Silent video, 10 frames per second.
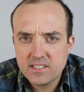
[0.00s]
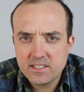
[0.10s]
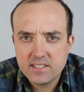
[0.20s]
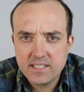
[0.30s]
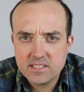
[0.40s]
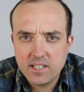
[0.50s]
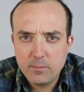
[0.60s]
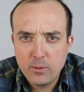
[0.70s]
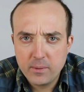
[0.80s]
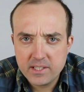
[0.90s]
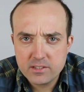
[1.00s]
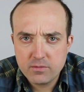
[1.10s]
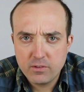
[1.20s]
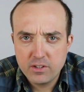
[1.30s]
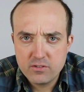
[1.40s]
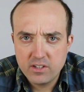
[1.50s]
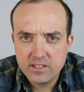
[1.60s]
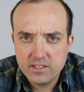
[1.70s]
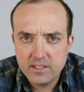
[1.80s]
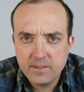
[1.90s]
it takes a couple of weeks for the
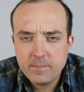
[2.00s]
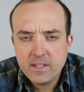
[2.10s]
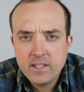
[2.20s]
drug to